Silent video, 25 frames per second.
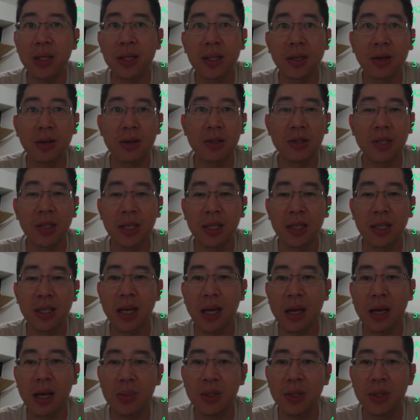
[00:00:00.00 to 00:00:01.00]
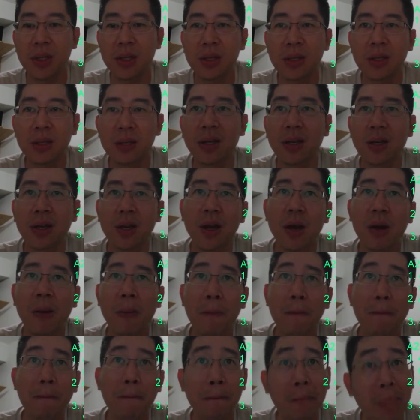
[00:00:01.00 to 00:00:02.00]
It costs 99 MP,
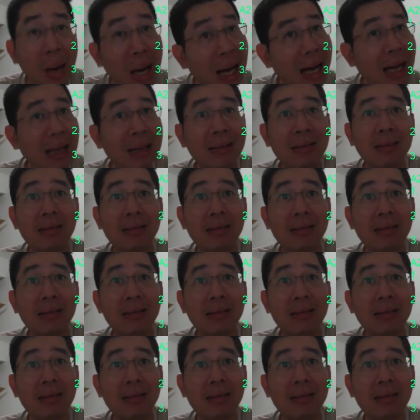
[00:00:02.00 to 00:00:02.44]
but